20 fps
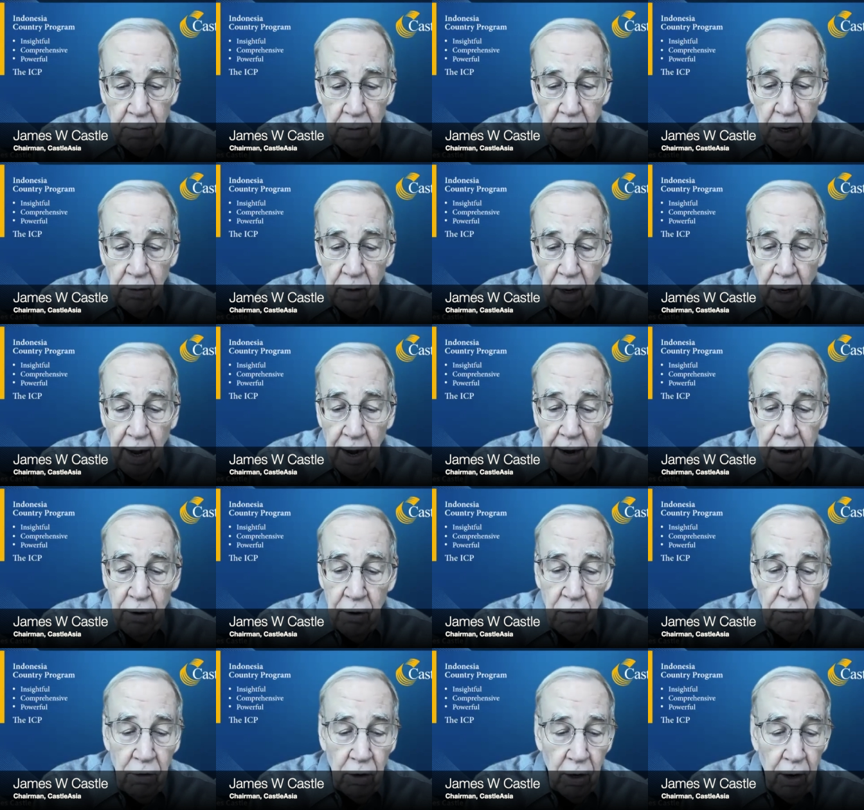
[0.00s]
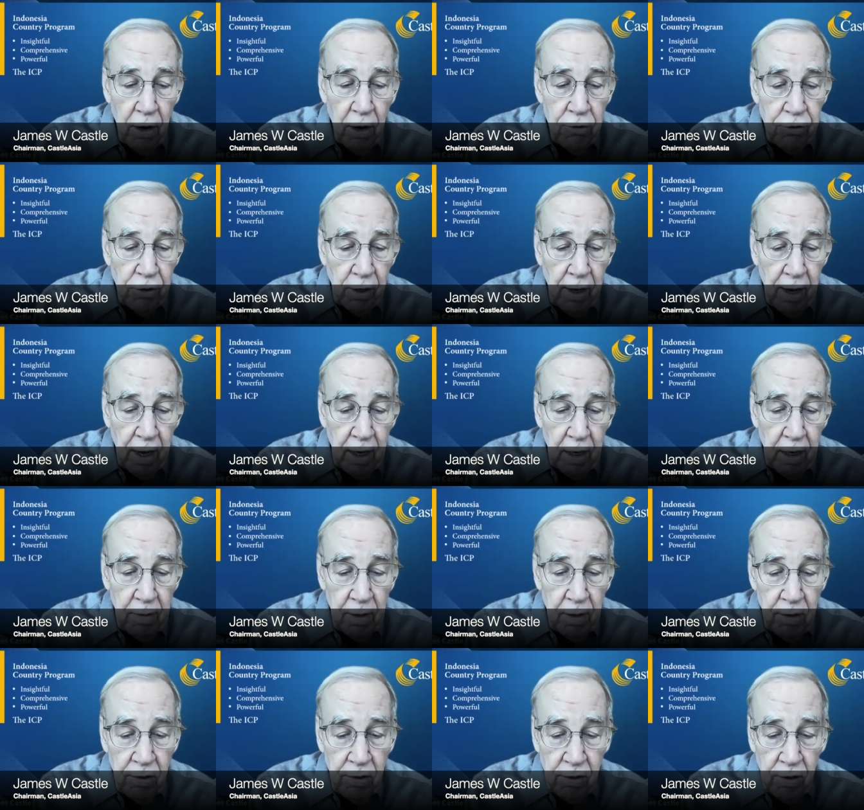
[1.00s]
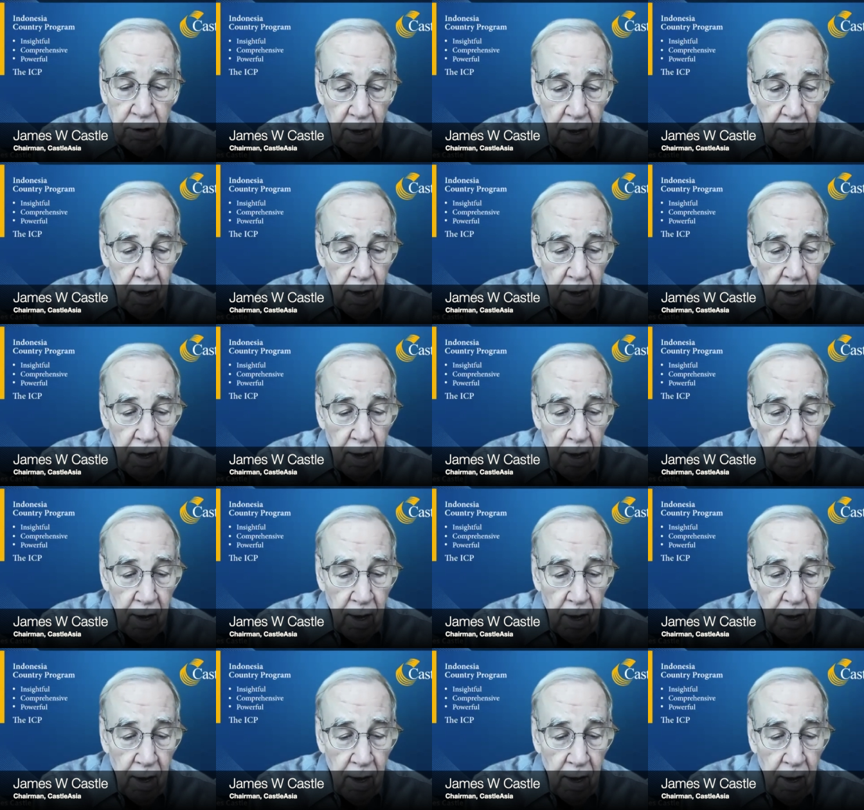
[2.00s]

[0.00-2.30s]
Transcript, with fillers: among the higher of the large economies,